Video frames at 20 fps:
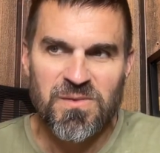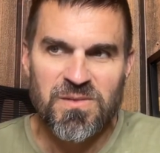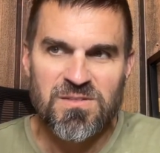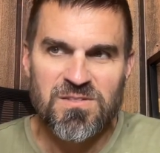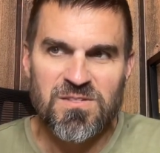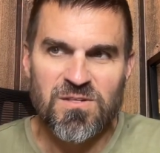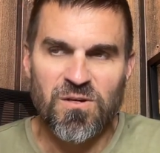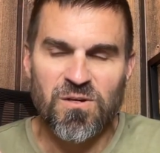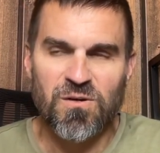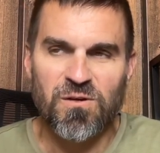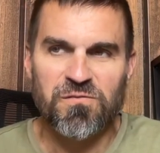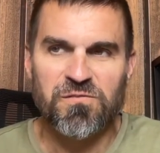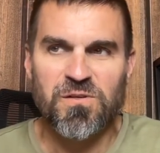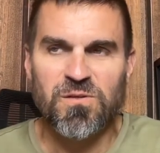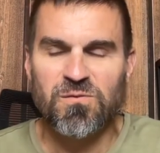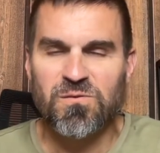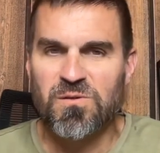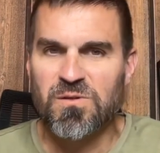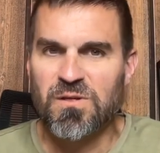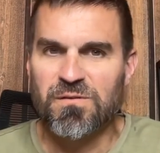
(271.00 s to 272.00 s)
So if
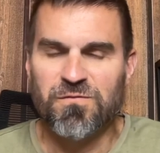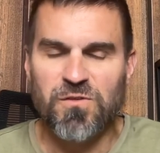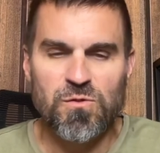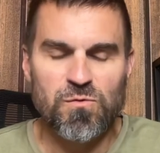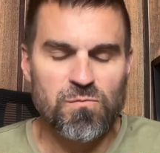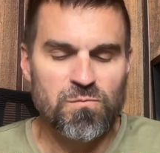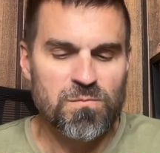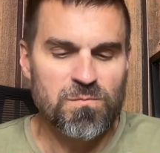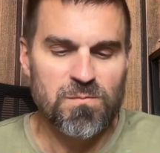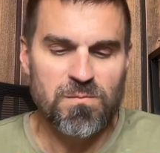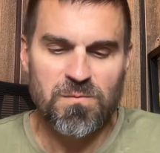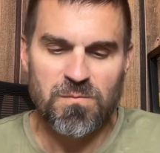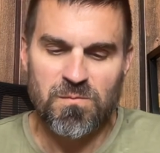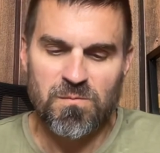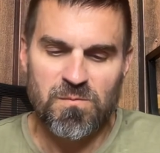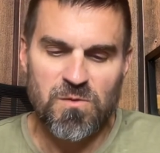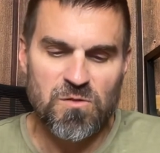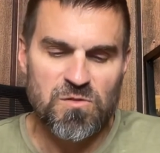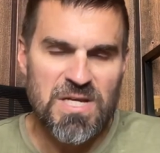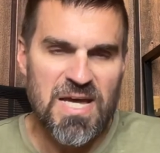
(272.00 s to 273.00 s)
you if you
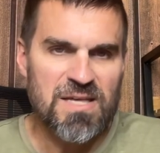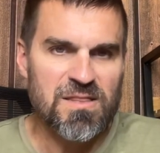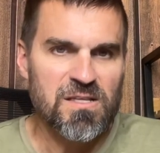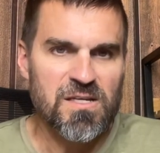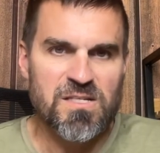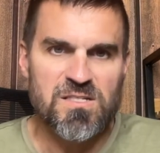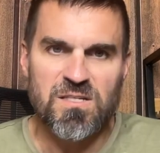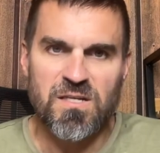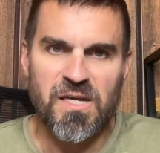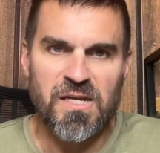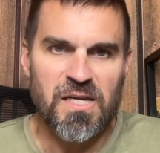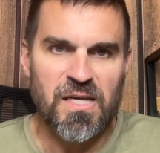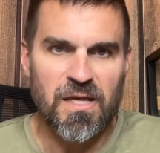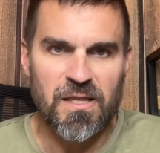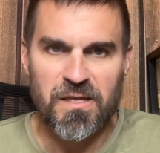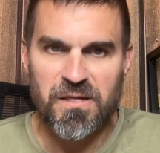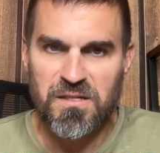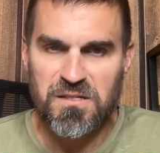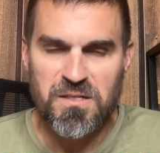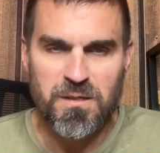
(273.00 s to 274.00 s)
those athletes like
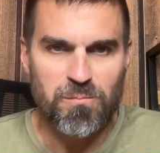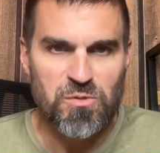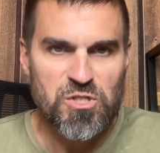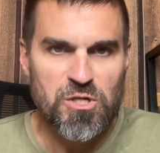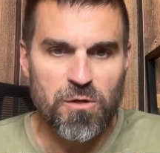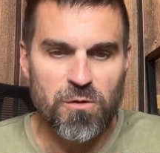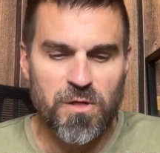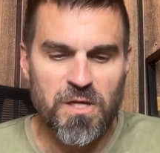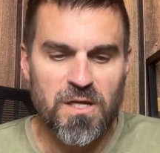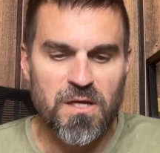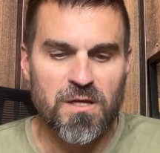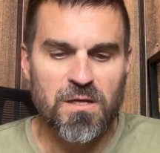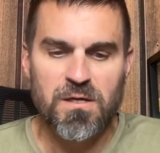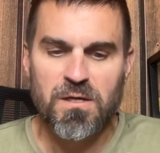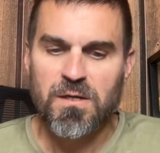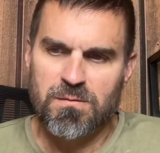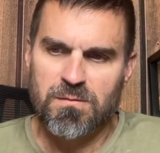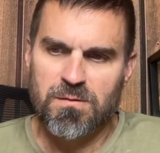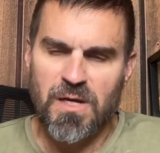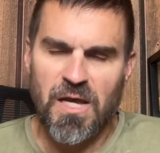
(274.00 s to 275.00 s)
Eliud Kipchoge,
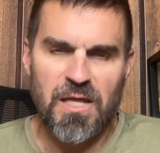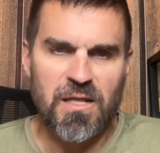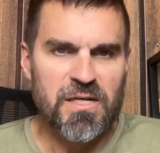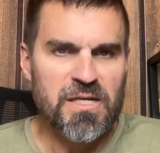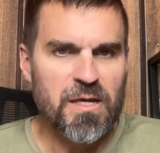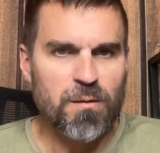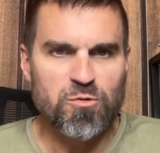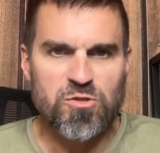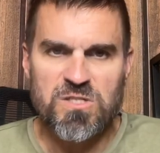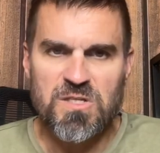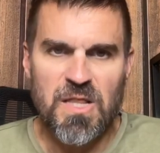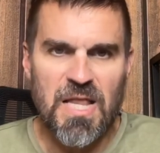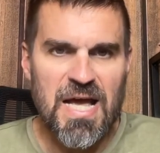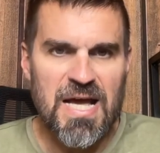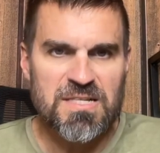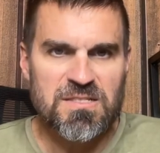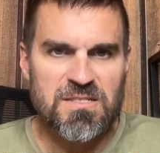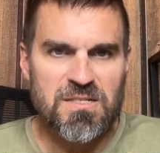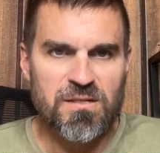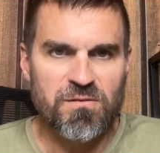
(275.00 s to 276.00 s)
Haile
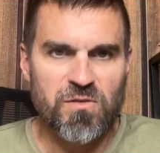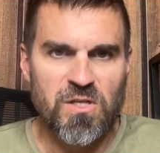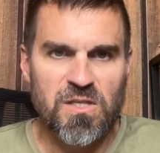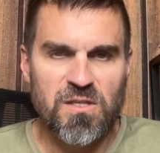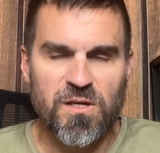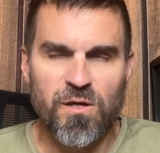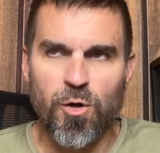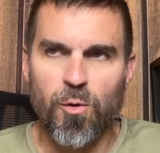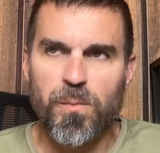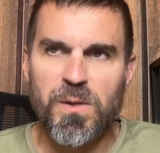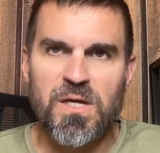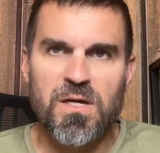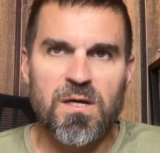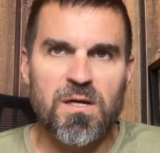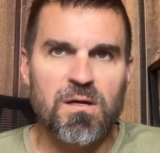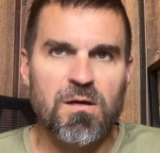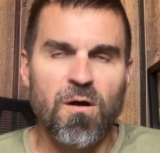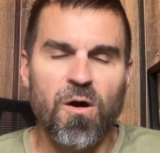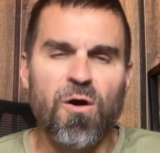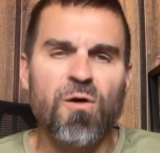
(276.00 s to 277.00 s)
Gebrselassie of
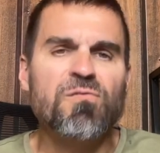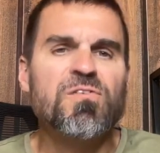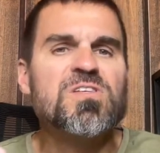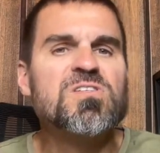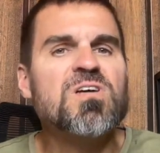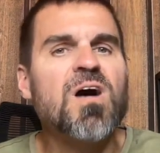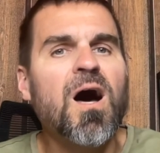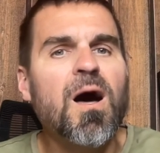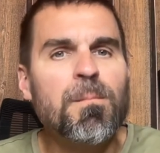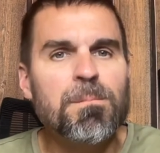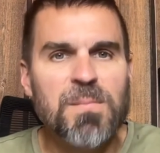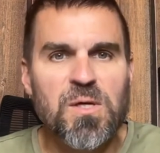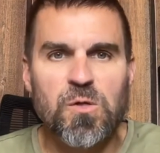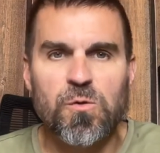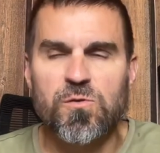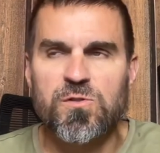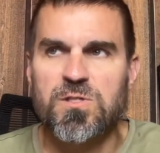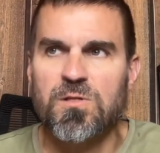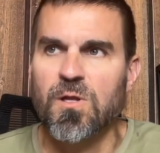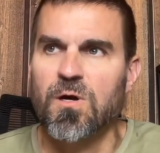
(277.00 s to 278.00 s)
Ethiopia, all the top
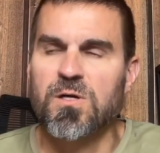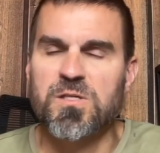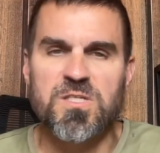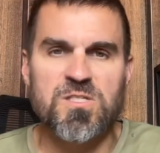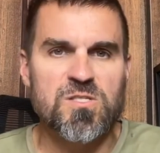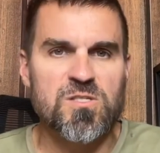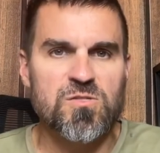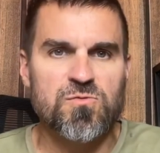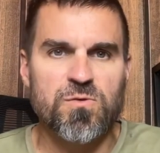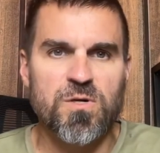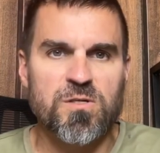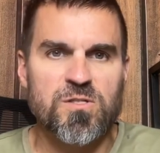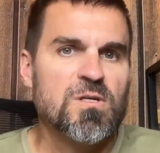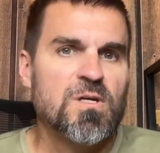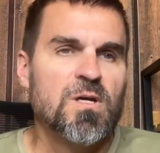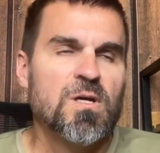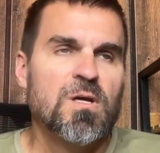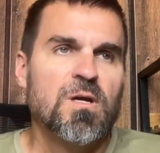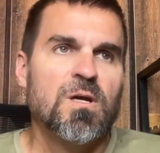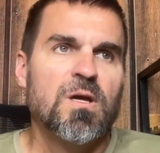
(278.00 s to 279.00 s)
middle to long distance runners
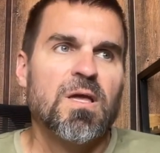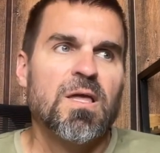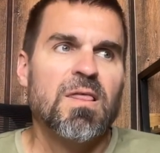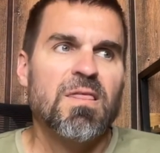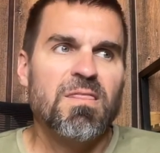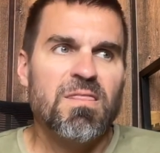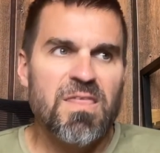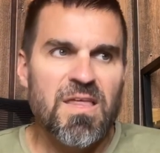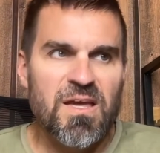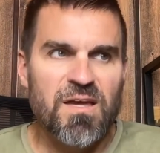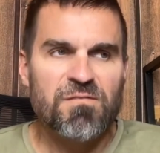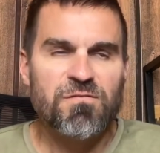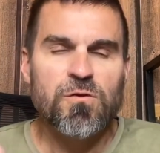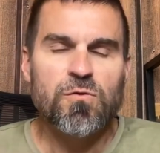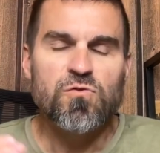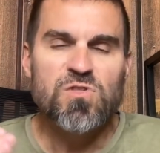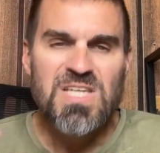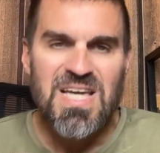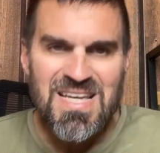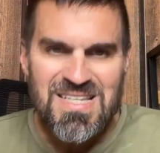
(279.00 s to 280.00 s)
the, if you
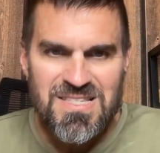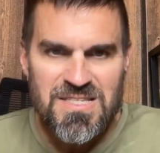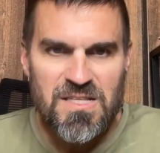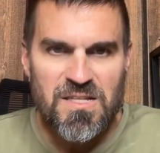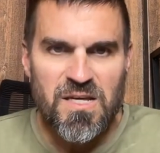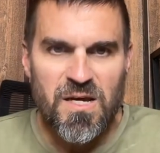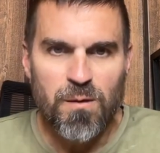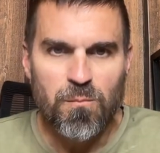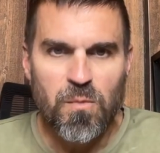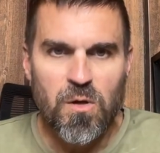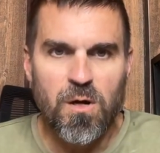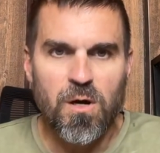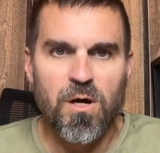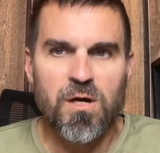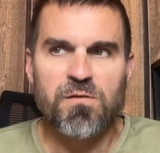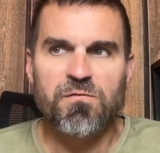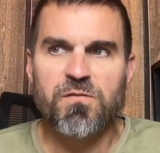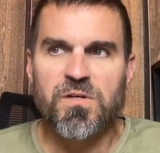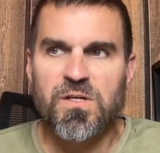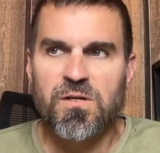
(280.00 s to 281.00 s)
tested them
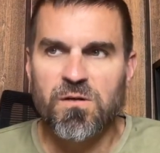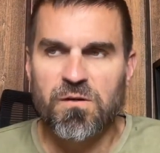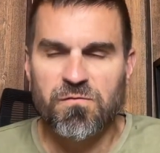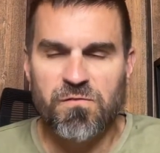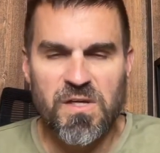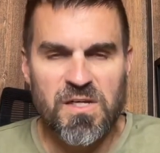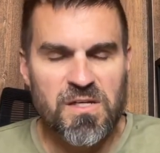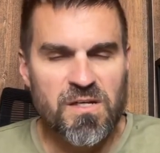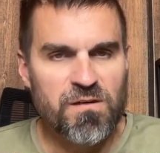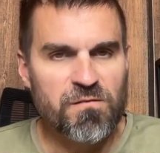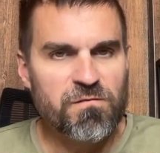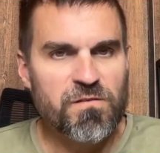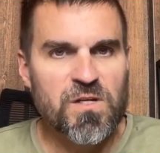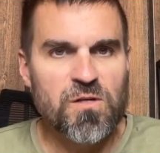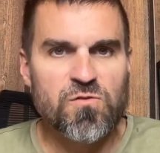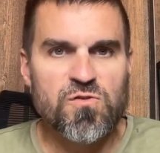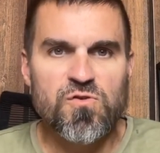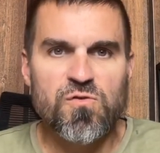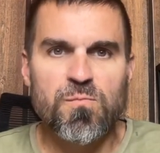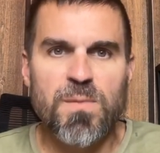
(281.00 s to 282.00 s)
on a VO, if they did a
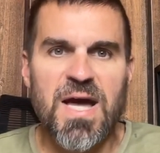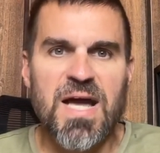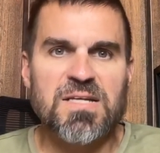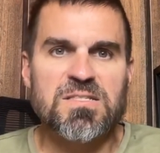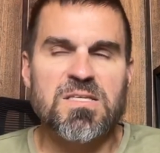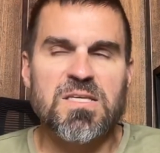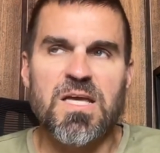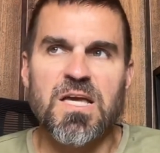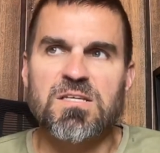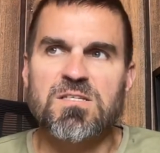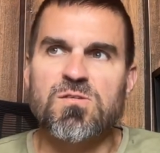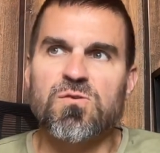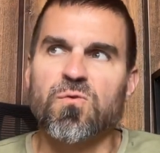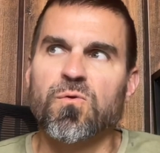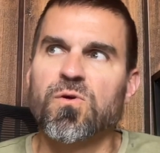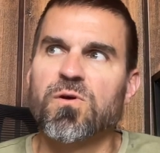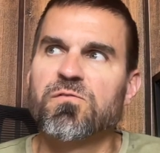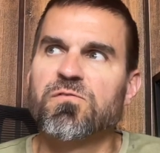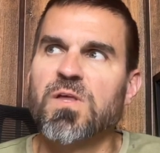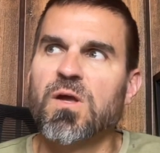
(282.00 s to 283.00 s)
VO2 max test,
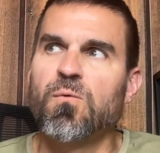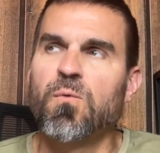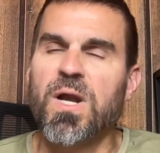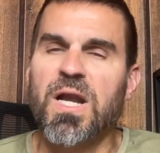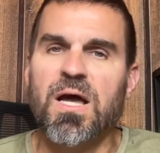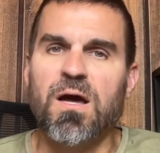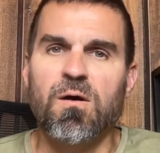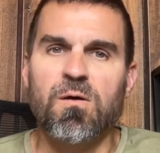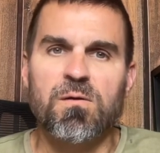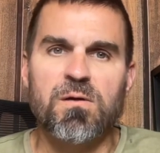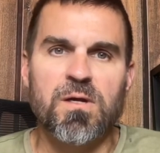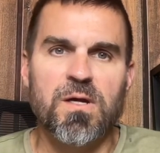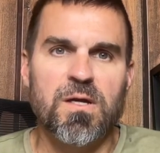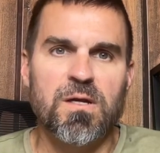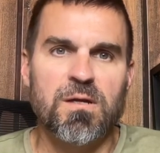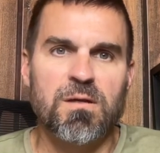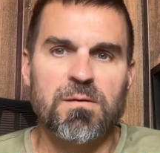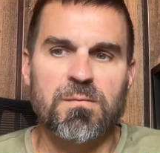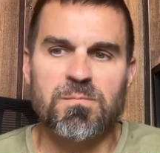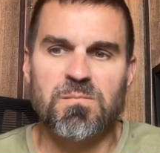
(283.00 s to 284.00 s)
or if they went out
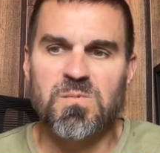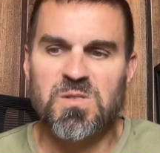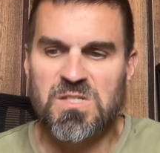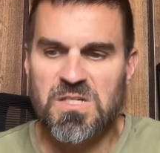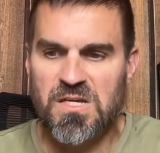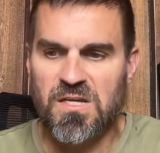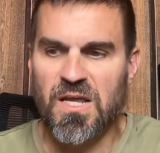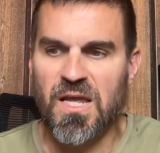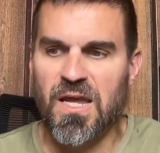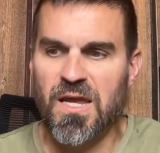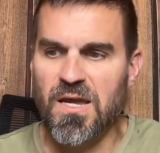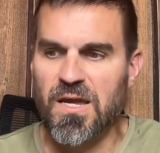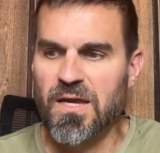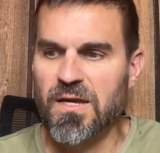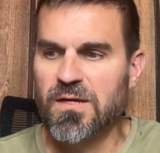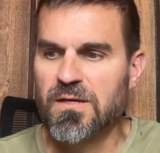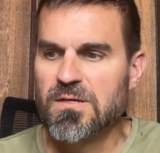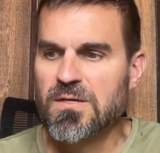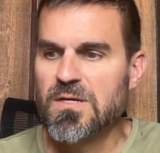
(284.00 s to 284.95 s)
and did a